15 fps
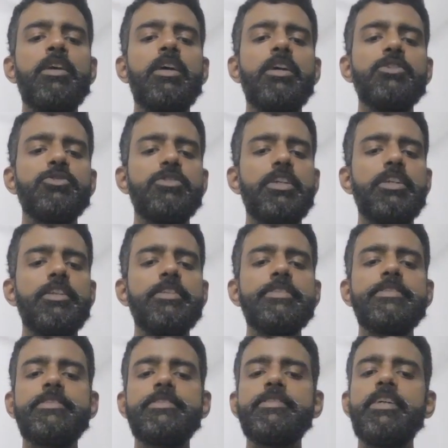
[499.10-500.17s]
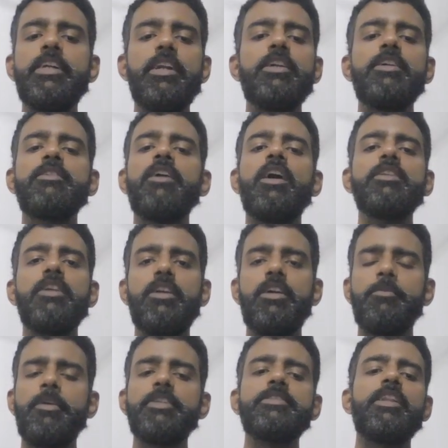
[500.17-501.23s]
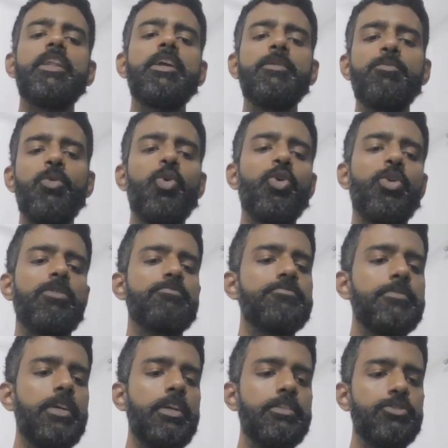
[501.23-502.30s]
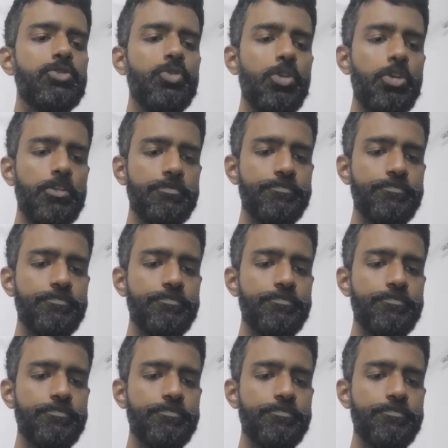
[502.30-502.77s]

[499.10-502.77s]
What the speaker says: So there are other commands like more and so on.